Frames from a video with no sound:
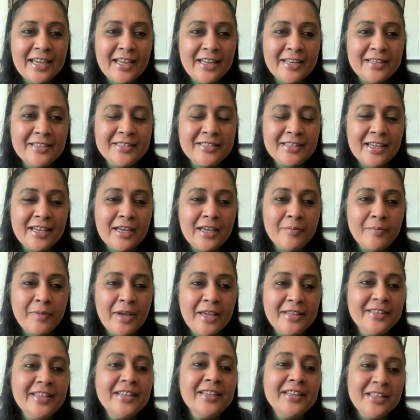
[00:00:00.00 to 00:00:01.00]
and
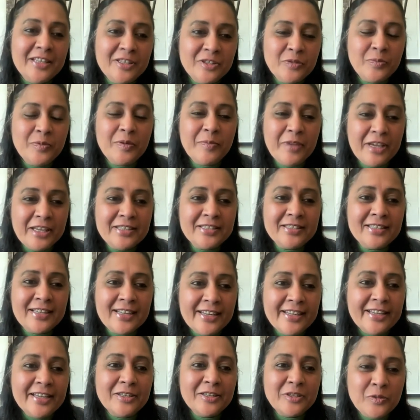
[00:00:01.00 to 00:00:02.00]
I think it needs to be made
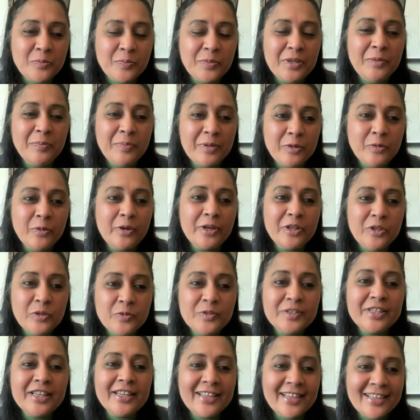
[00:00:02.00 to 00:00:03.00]
clear to people who are
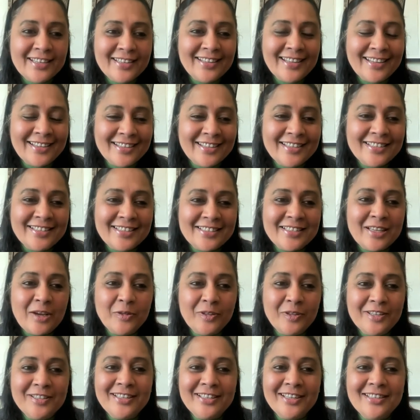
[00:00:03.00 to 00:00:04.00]
using it that this is
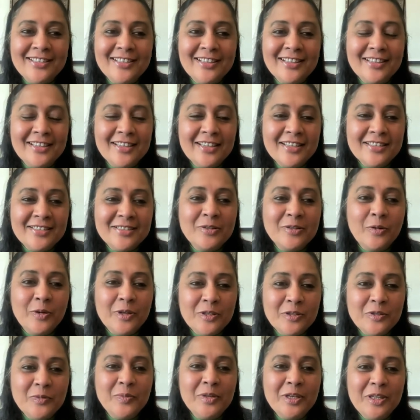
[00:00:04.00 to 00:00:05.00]
how the data is
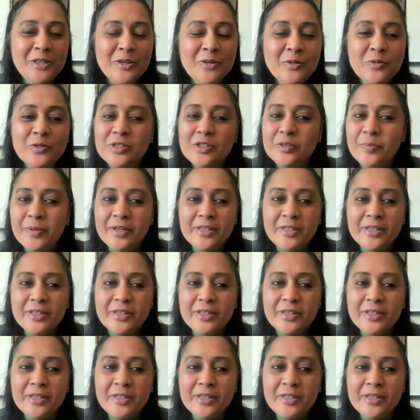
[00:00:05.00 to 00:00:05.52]
going to be used.